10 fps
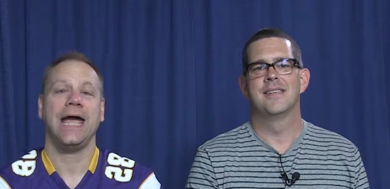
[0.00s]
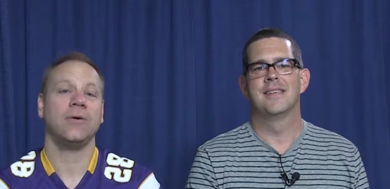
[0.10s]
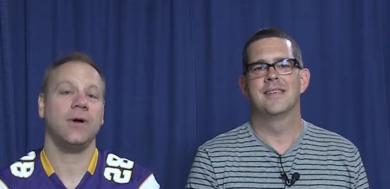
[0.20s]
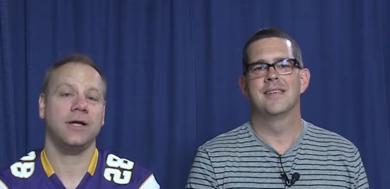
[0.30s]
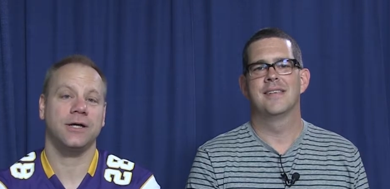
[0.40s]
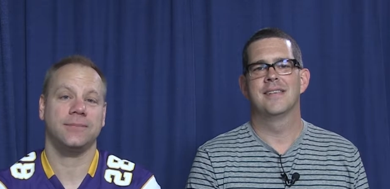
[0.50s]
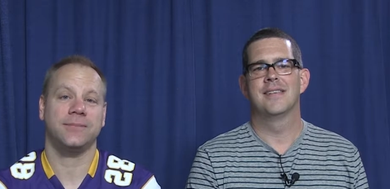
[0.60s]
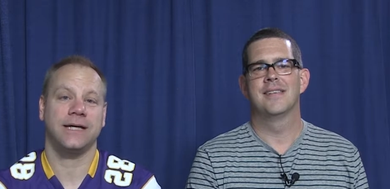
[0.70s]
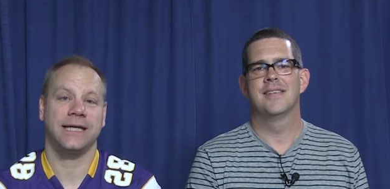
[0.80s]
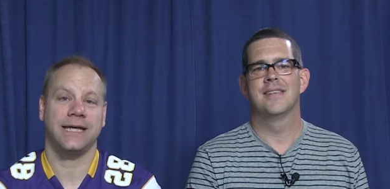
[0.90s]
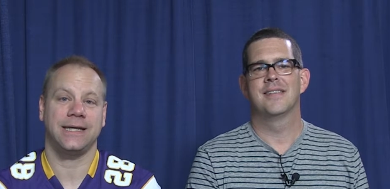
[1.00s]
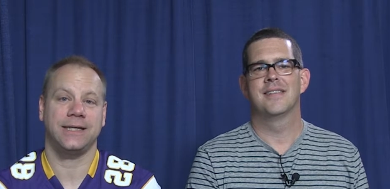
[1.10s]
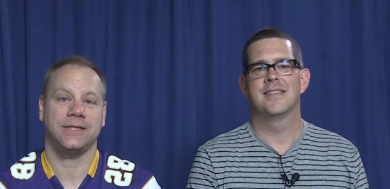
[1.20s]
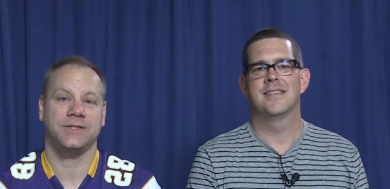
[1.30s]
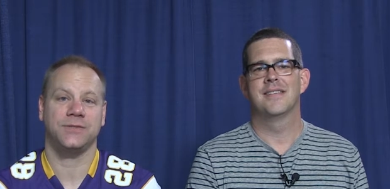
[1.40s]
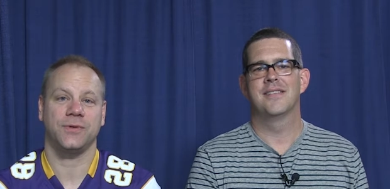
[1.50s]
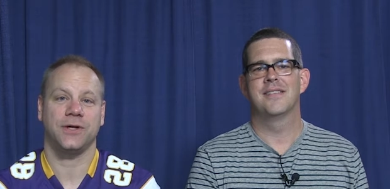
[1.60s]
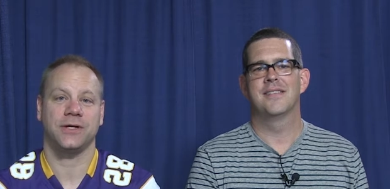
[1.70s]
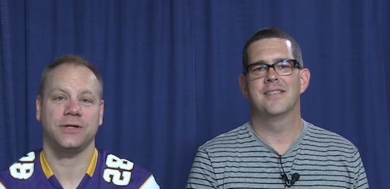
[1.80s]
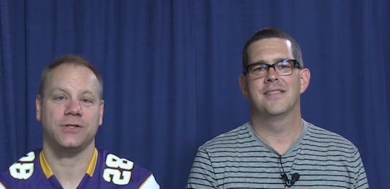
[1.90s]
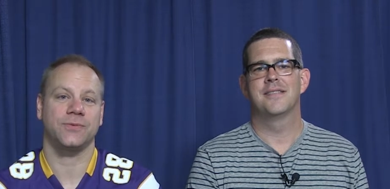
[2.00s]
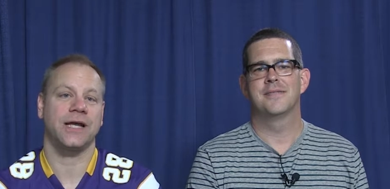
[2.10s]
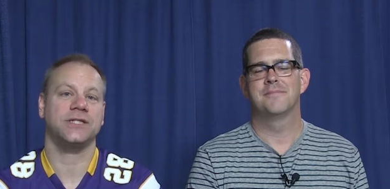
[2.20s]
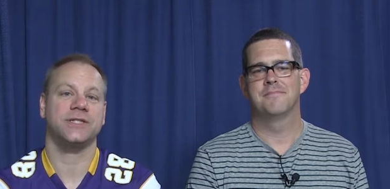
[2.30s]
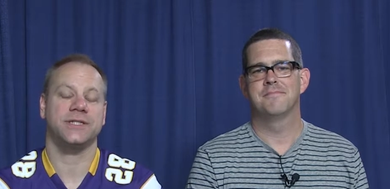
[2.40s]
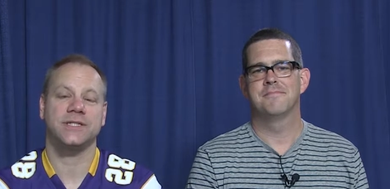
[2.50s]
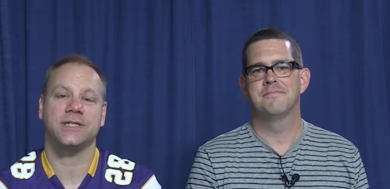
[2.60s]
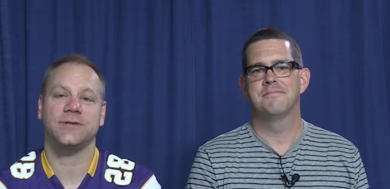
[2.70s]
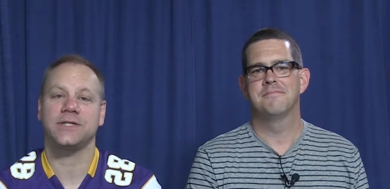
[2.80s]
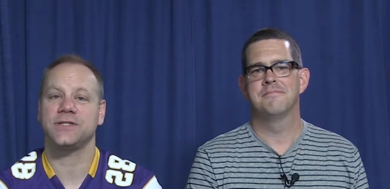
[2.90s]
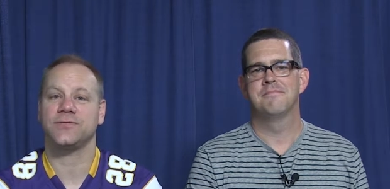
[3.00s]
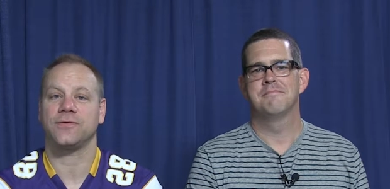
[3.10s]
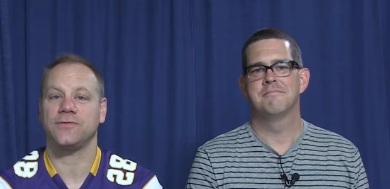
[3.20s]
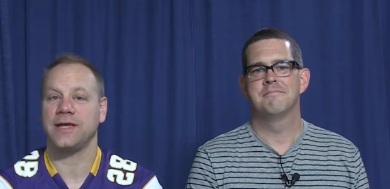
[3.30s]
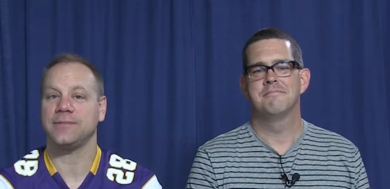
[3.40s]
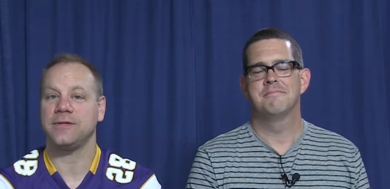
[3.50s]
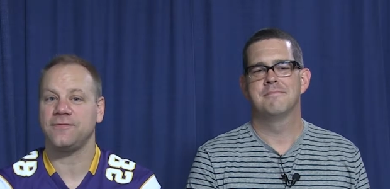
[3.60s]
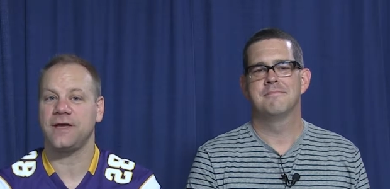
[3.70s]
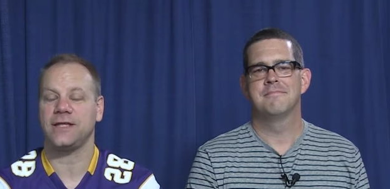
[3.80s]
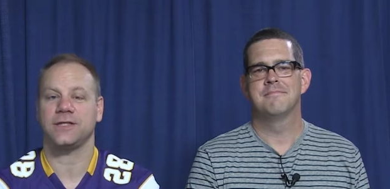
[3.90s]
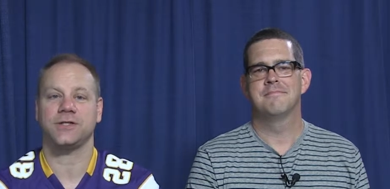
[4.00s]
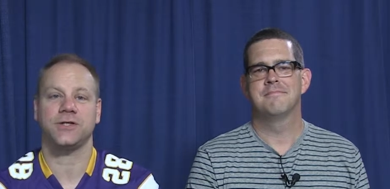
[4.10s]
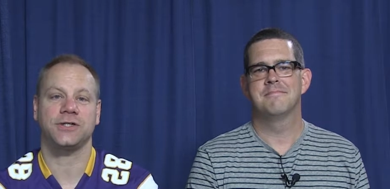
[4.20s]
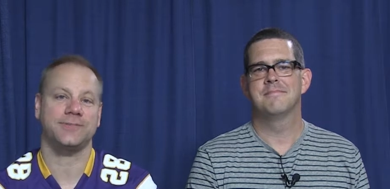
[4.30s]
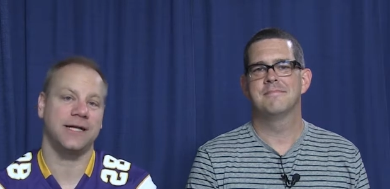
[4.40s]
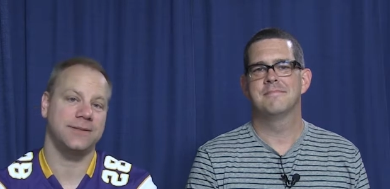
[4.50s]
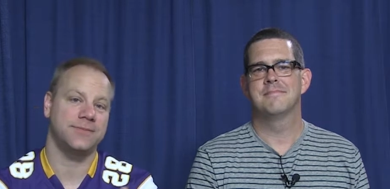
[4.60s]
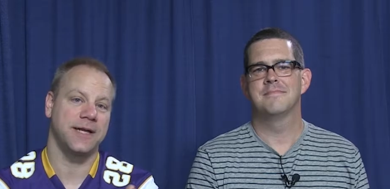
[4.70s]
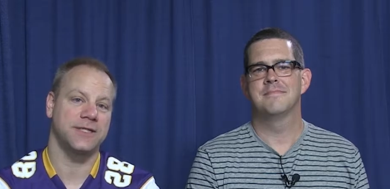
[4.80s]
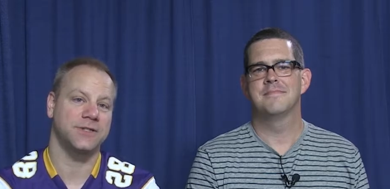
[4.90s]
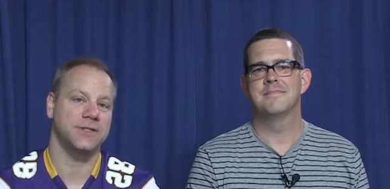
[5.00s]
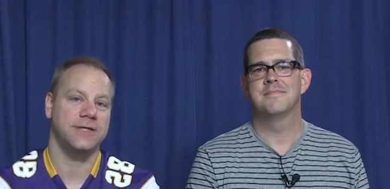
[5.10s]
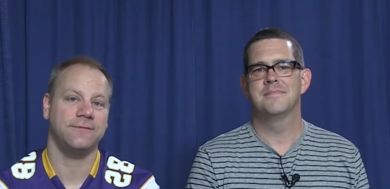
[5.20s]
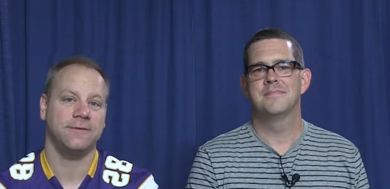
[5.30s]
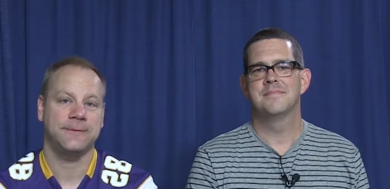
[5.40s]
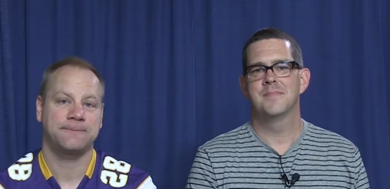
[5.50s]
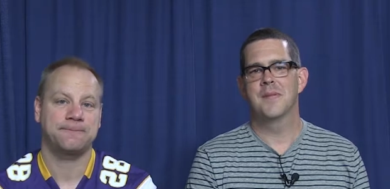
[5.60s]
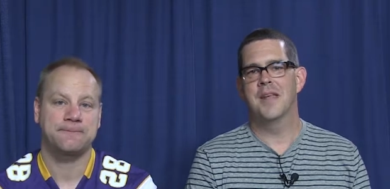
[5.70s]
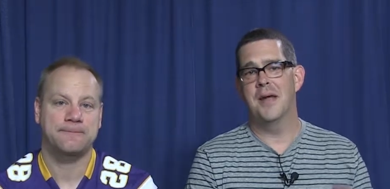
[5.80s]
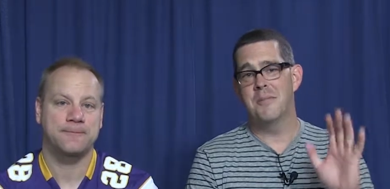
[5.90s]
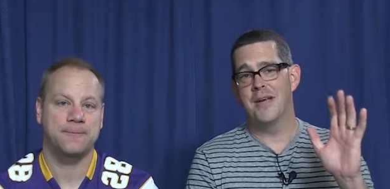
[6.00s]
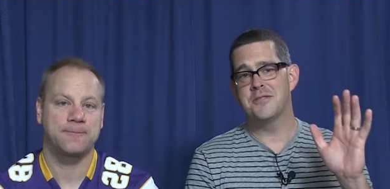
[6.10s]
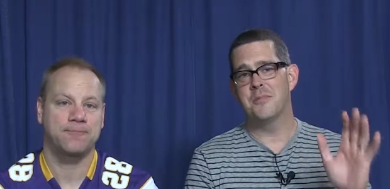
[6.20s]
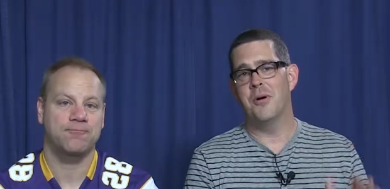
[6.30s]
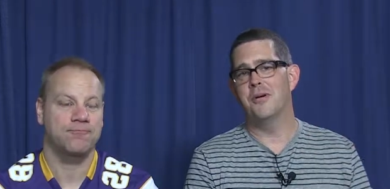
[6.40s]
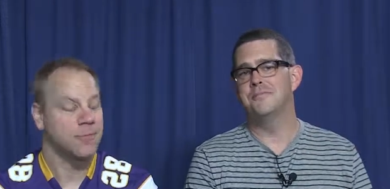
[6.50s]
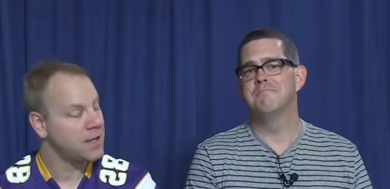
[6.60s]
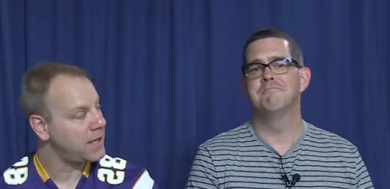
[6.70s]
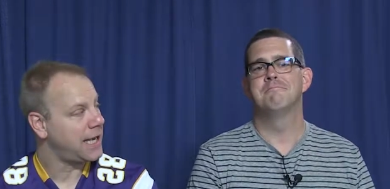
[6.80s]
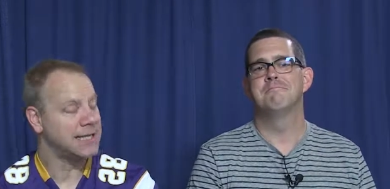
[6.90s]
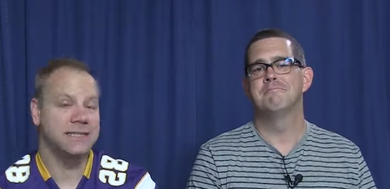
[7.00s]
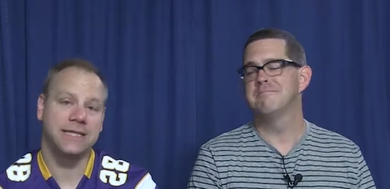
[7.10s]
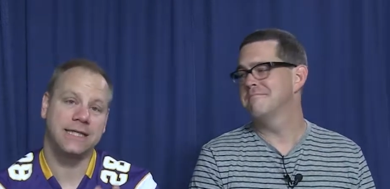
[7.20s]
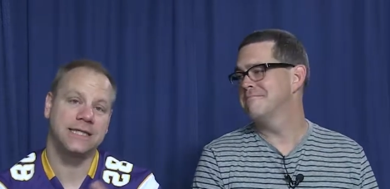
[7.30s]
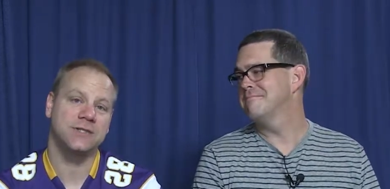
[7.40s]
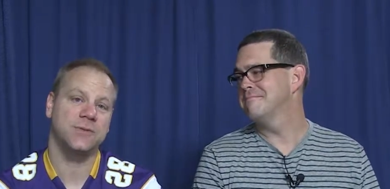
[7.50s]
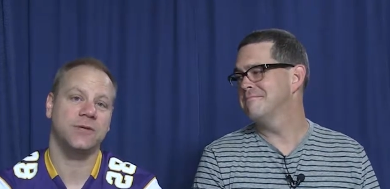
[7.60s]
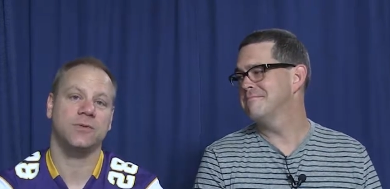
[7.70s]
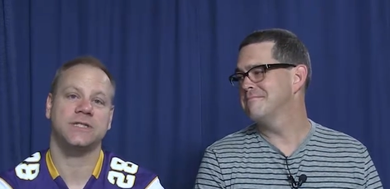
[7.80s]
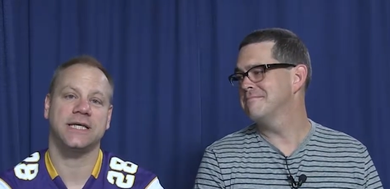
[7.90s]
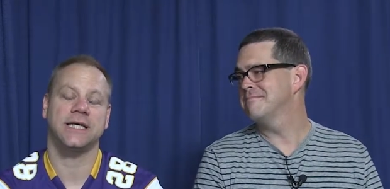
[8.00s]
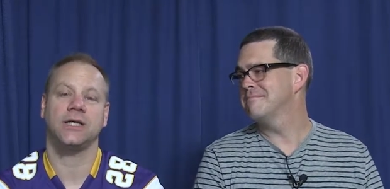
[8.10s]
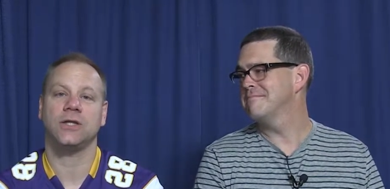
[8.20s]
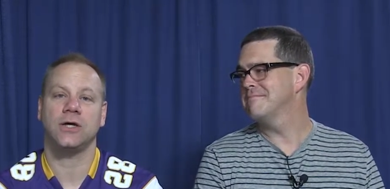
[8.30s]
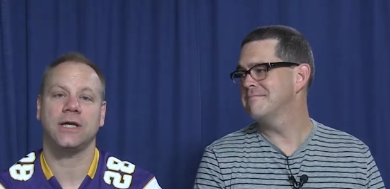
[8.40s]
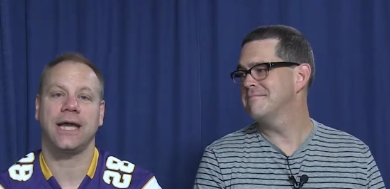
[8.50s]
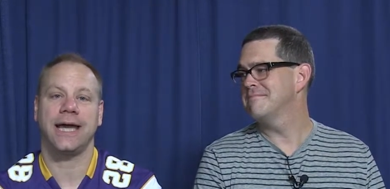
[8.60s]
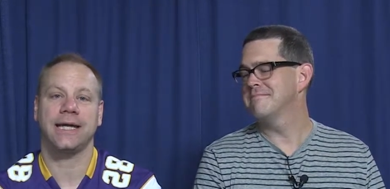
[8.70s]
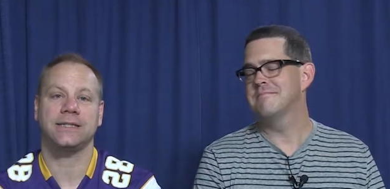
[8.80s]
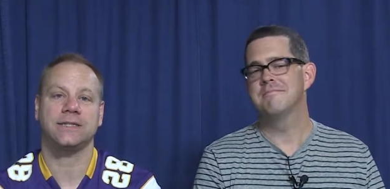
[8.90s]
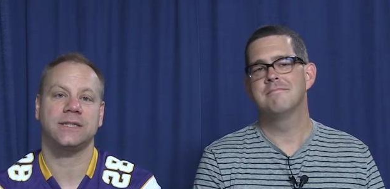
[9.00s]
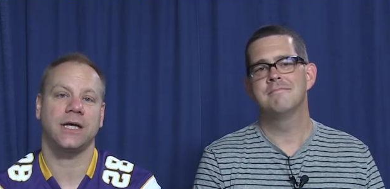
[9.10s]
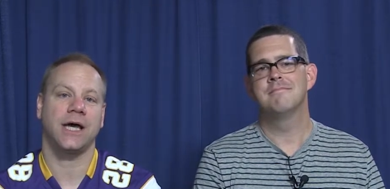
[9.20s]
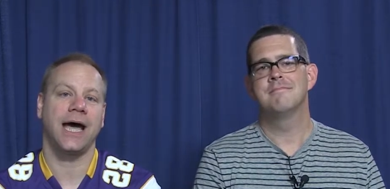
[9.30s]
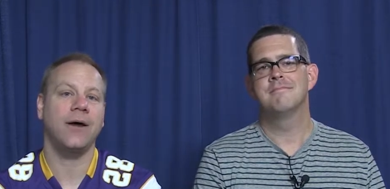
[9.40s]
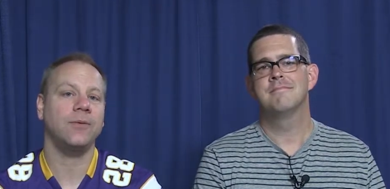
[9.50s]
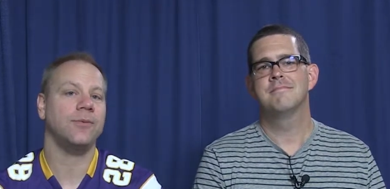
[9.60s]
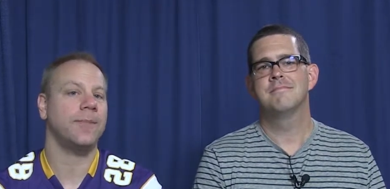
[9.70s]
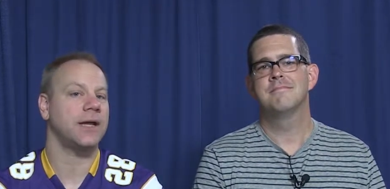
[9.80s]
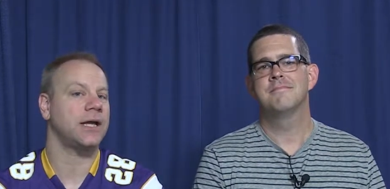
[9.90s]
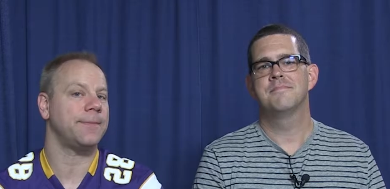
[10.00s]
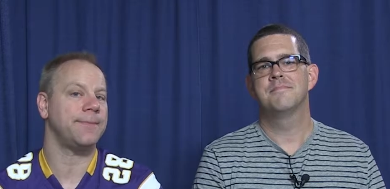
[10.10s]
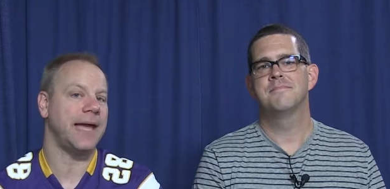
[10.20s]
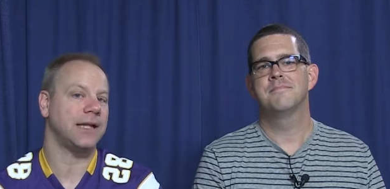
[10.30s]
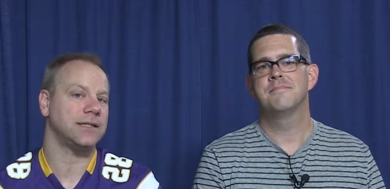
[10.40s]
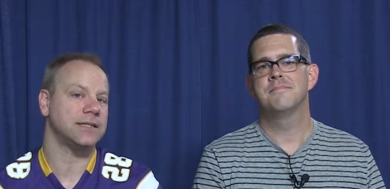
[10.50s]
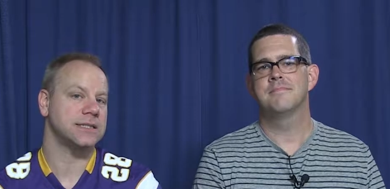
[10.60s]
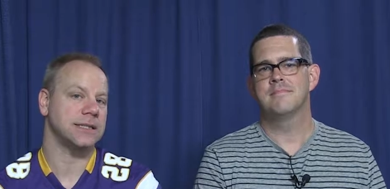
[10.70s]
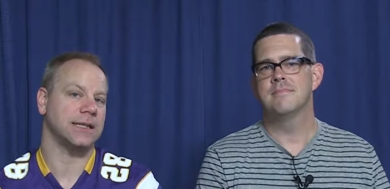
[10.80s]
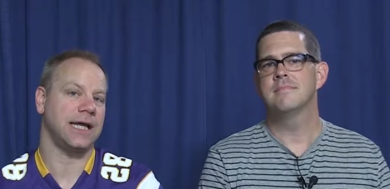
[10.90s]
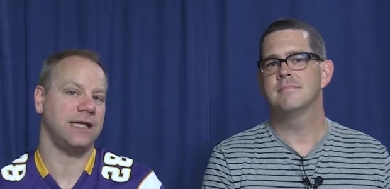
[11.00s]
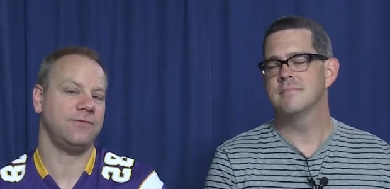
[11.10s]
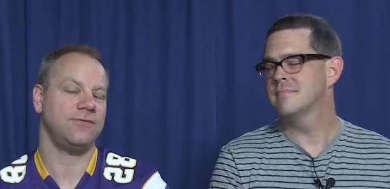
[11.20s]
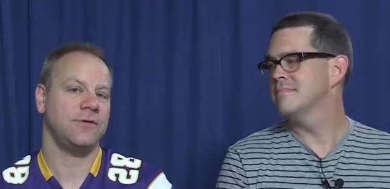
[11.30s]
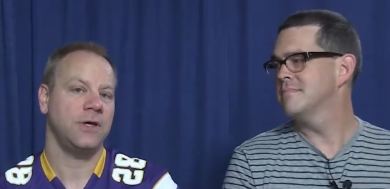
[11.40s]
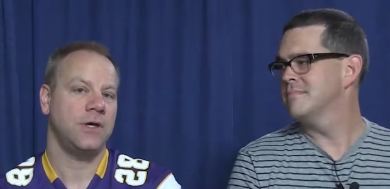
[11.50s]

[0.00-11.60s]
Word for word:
Speaker 1: Hey, welcome again to our Directions series for family, faith, and church. My name is Pastor Steve. And
Speaker 2: I'm Pastor Paul.
Speaker 1: And today, this week, we're taking a look at uh, how we're going to balance life